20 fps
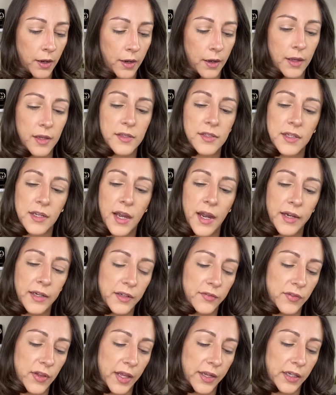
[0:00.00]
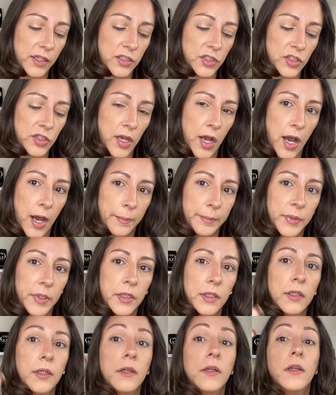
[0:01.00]
it's kind of like a topper.
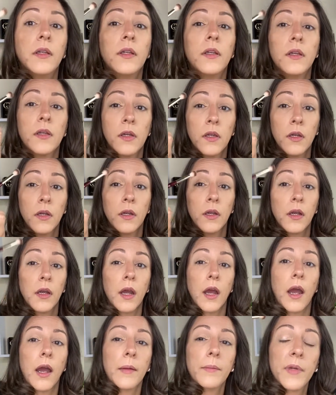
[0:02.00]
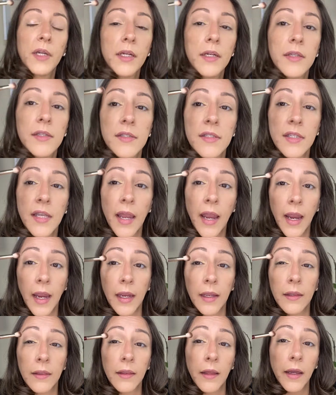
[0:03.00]
I'm gonna
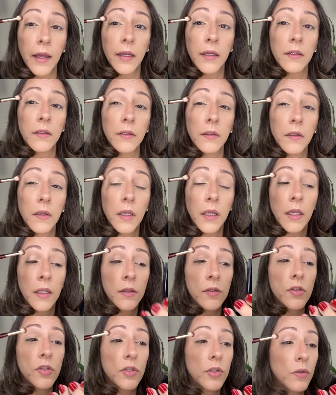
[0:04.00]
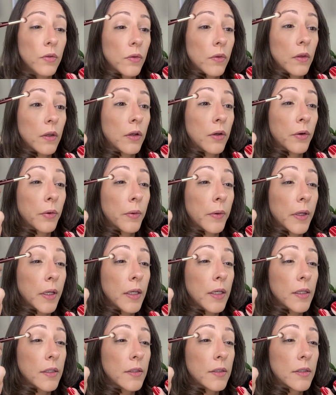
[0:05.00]
take that into the
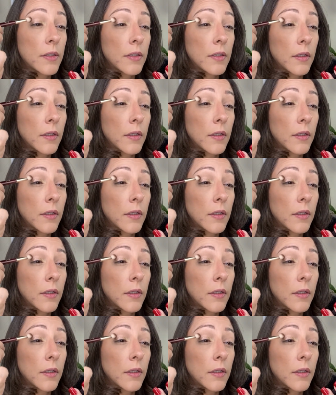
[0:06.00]
crease,